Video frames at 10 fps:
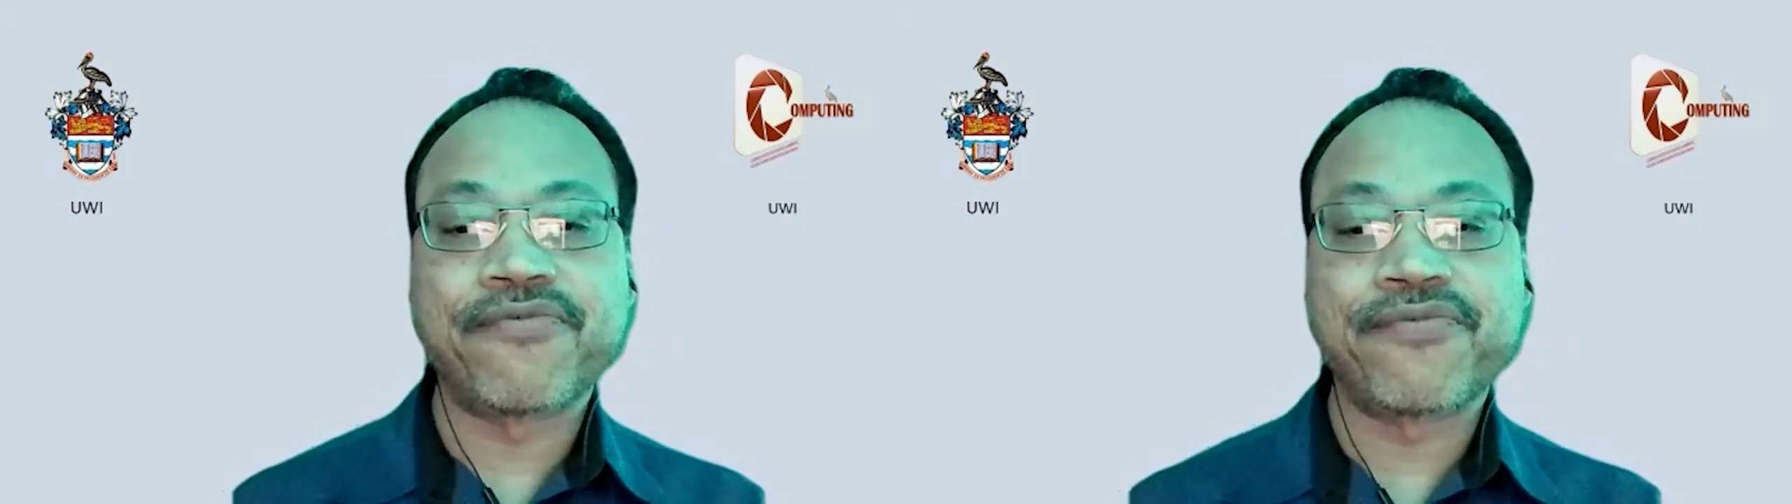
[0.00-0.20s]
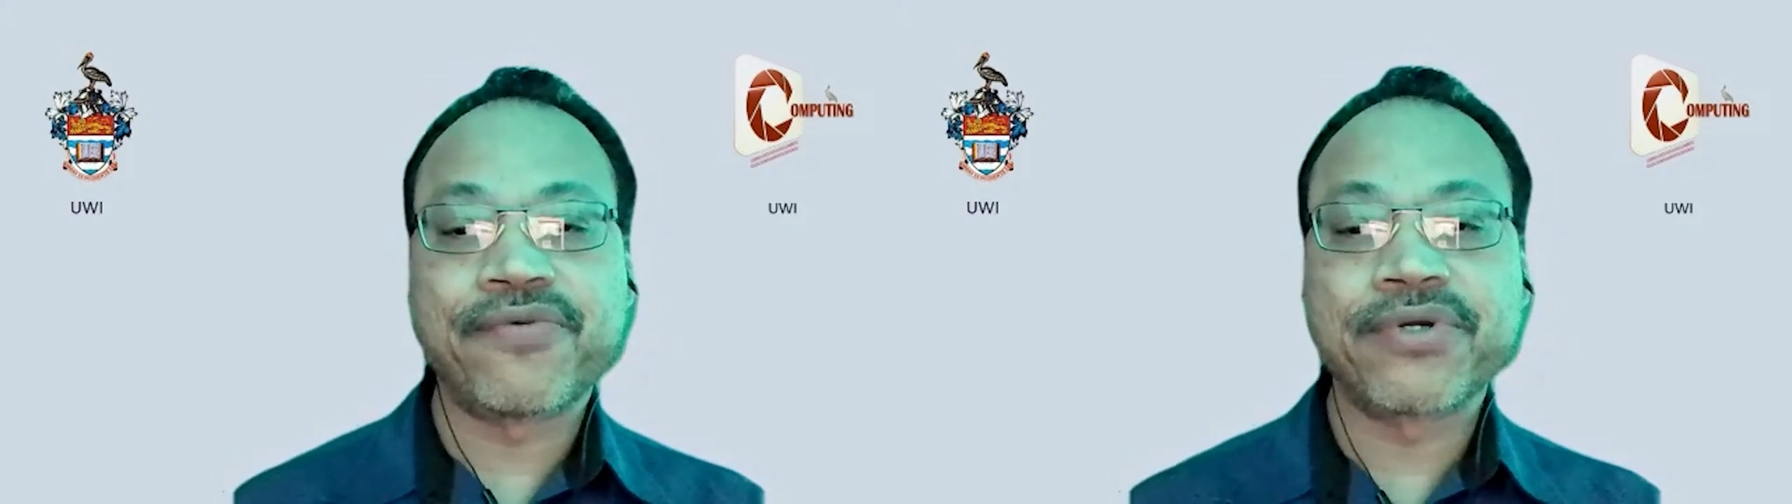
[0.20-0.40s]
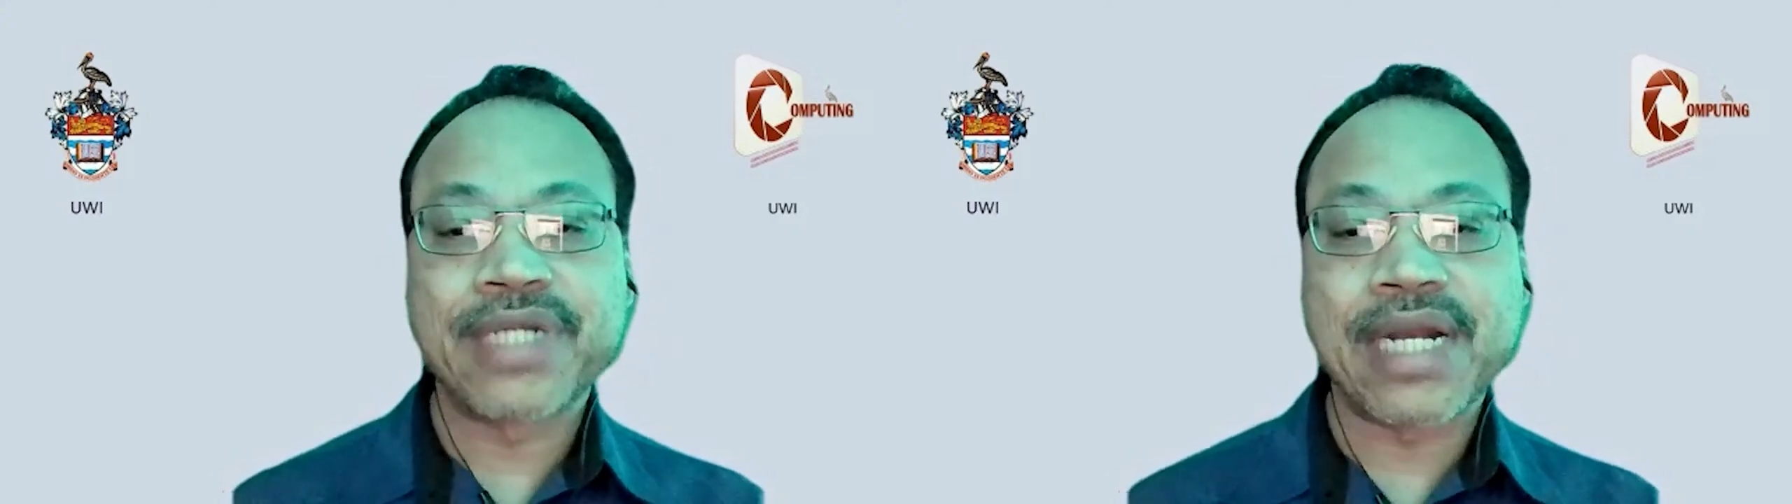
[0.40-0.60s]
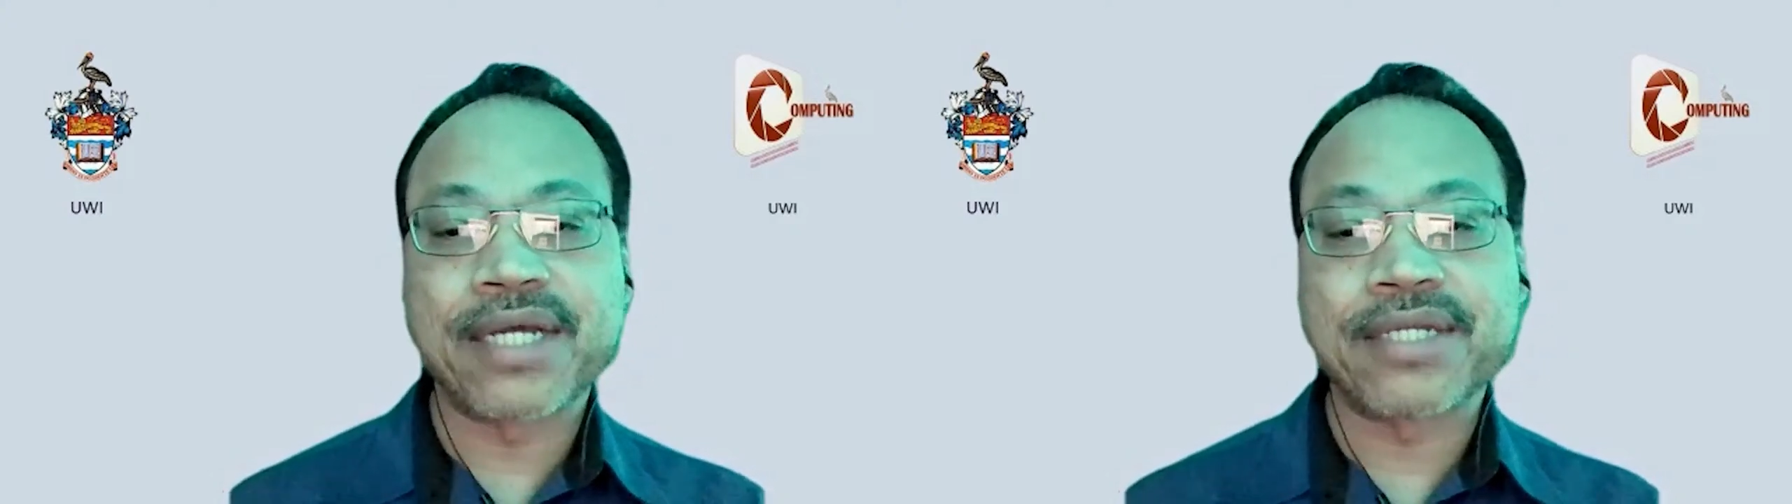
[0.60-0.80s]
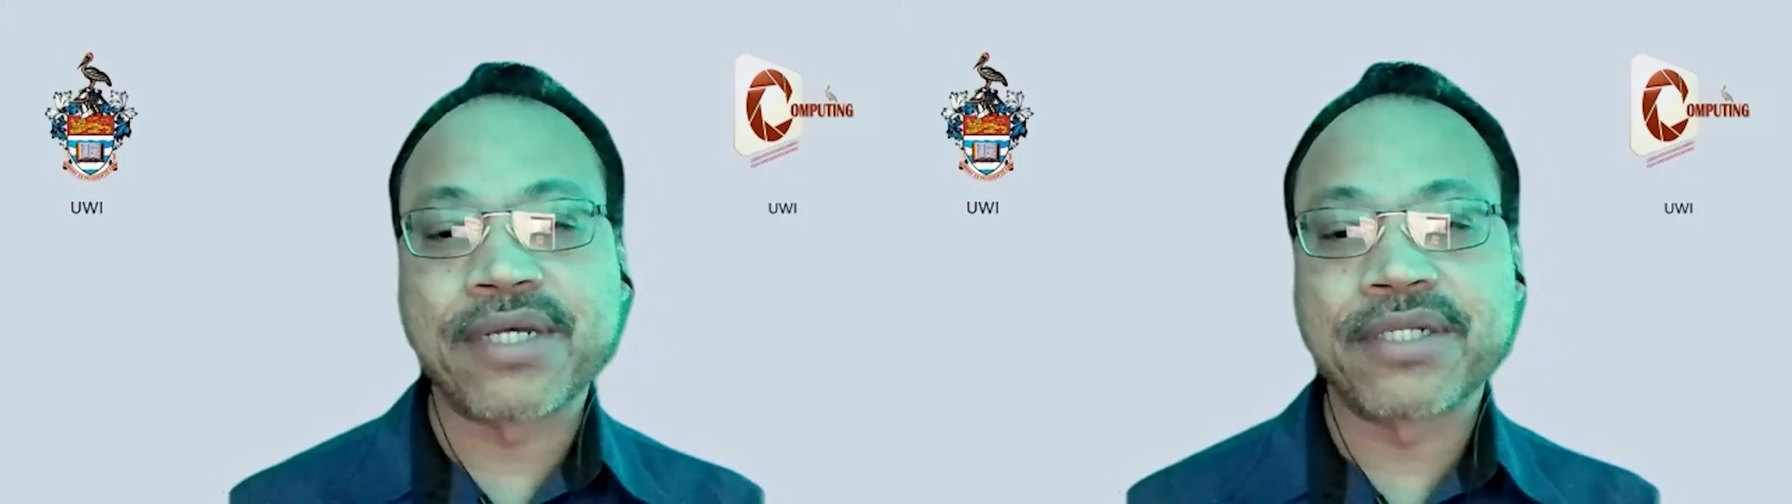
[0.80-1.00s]
first
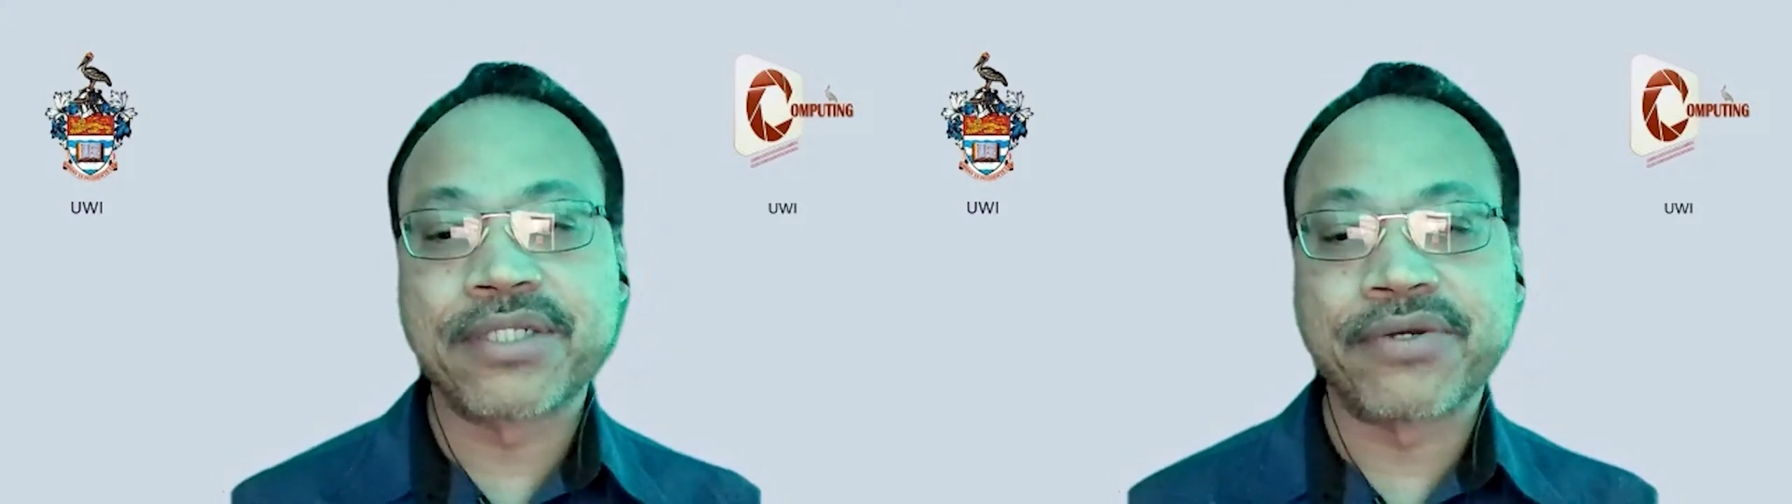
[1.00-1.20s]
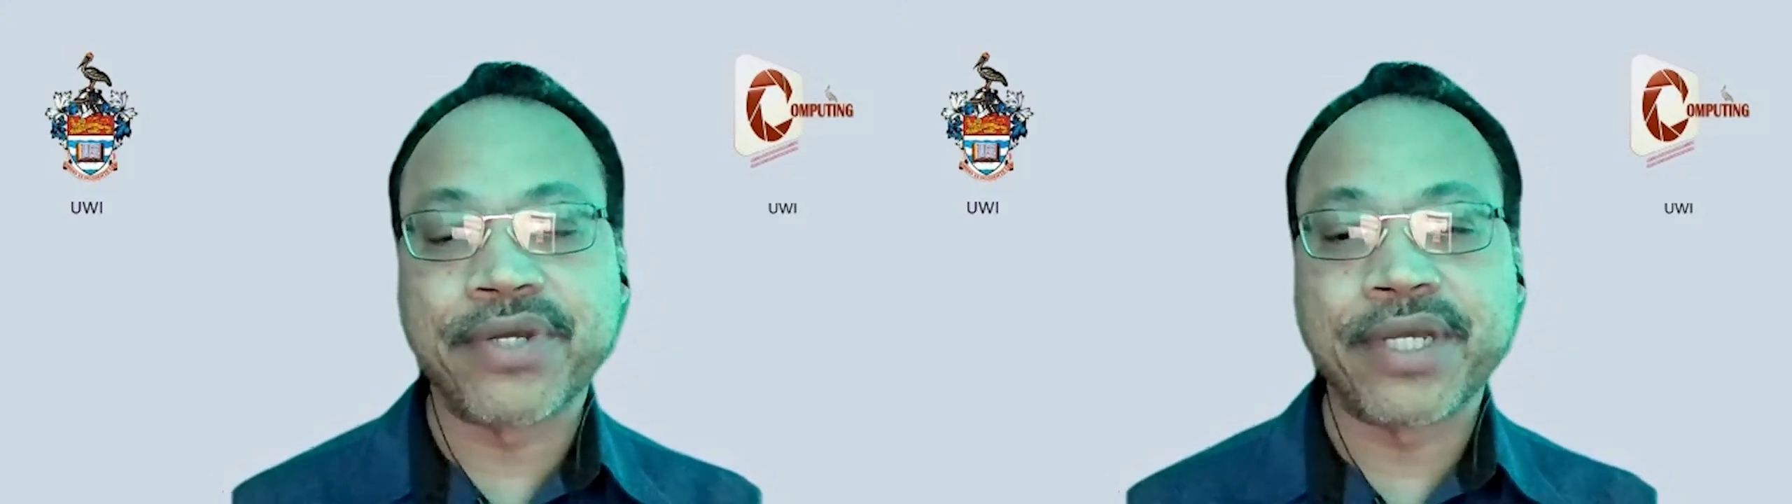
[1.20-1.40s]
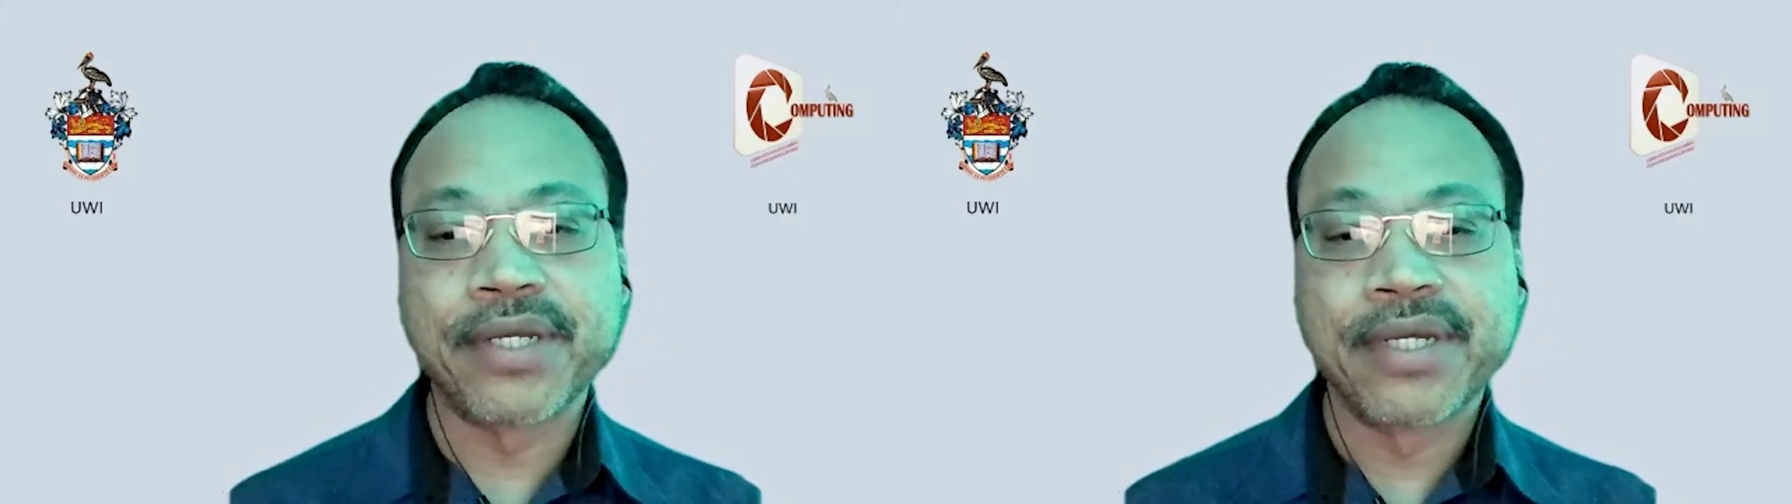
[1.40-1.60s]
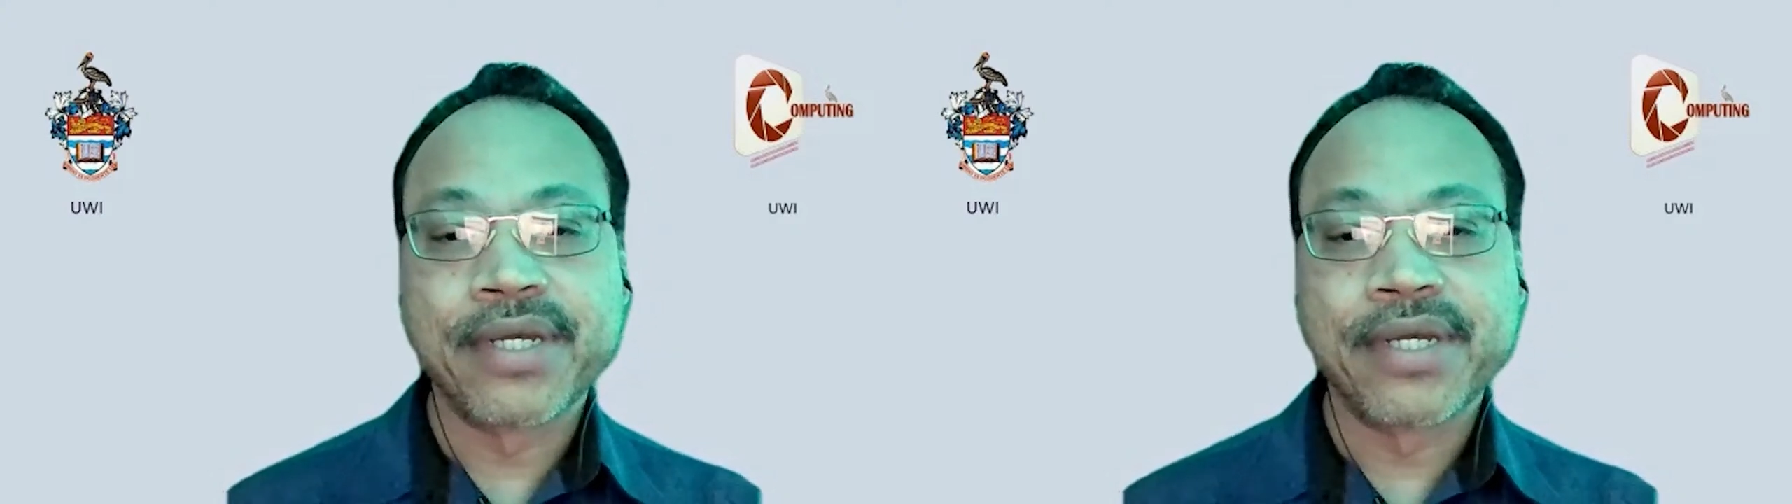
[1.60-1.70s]
class honors degree